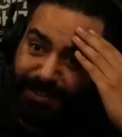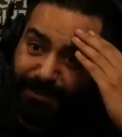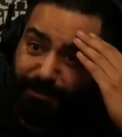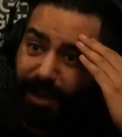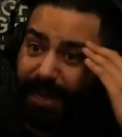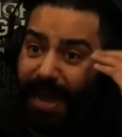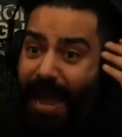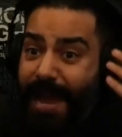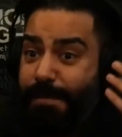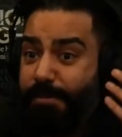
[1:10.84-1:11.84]
Is it a fucking
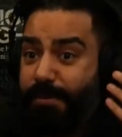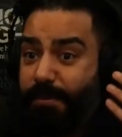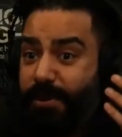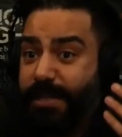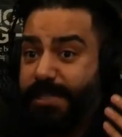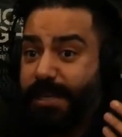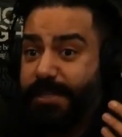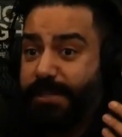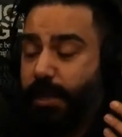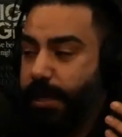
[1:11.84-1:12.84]
app? What is
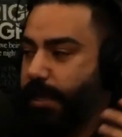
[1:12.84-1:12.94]
this? Right.